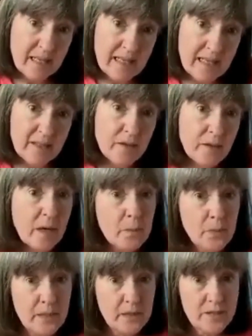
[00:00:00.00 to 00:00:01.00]
and there are
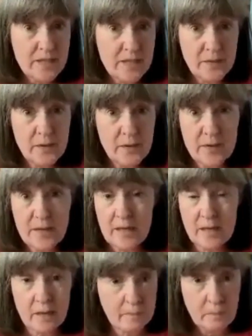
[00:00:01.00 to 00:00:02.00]
breeders out there that
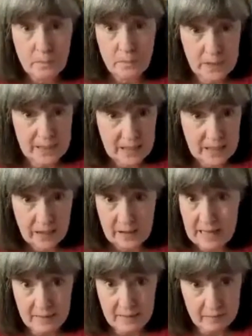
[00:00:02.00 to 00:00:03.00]
aren't breeding
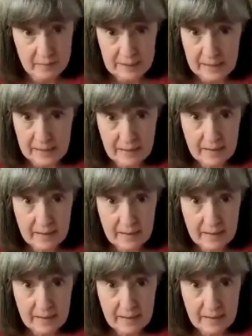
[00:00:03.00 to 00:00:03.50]
ethically.